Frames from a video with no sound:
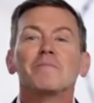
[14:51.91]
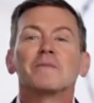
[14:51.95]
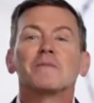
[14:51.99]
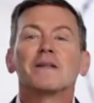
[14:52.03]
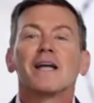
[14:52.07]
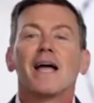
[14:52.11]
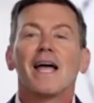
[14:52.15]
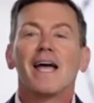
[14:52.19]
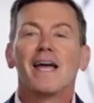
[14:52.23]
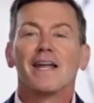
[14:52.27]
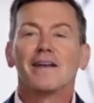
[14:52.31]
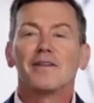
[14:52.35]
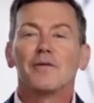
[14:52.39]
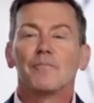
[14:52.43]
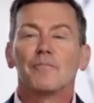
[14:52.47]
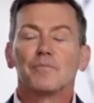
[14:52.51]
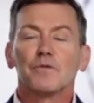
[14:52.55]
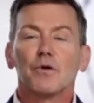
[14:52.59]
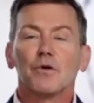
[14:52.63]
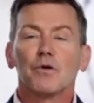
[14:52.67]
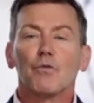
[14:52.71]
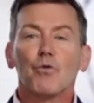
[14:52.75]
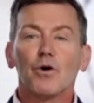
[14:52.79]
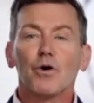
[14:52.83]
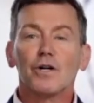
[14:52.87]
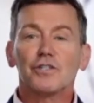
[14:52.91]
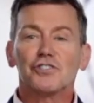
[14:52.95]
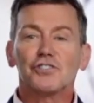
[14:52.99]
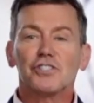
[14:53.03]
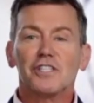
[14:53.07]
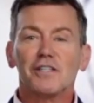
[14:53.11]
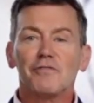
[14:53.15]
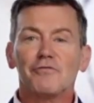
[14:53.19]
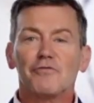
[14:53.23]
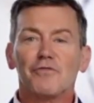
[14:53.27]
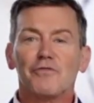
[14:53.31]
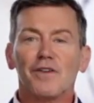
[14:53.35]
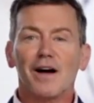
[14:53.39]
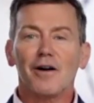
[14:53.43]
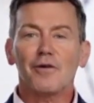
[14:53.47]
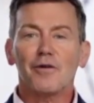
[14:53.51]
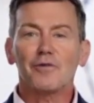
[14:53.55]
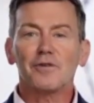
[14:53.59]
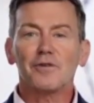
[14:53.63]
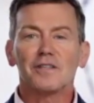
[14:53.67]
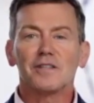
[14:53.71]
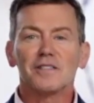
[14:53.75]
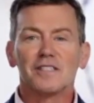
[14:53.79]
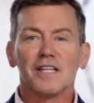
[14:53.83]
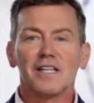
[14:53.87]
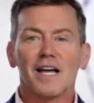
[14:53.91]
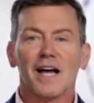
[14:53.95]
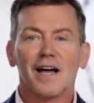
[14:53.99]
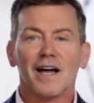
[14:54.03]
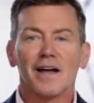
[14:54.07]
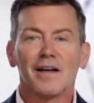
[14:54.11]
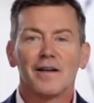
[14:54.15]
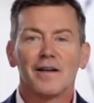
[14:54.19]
And what she found is that